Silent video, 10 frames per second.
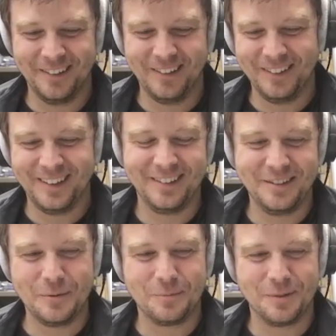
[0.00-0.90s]
what would
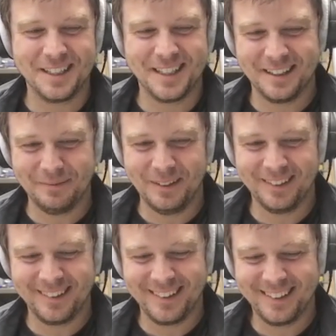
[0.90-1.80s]
you appreciate the
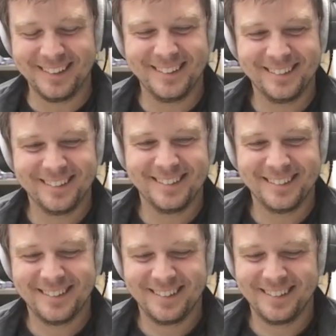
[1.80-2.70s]
most?
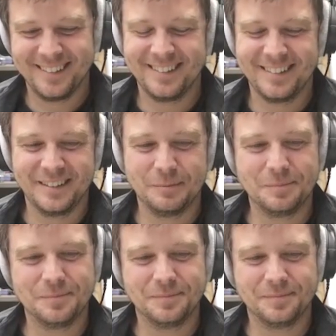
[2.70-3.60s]
First of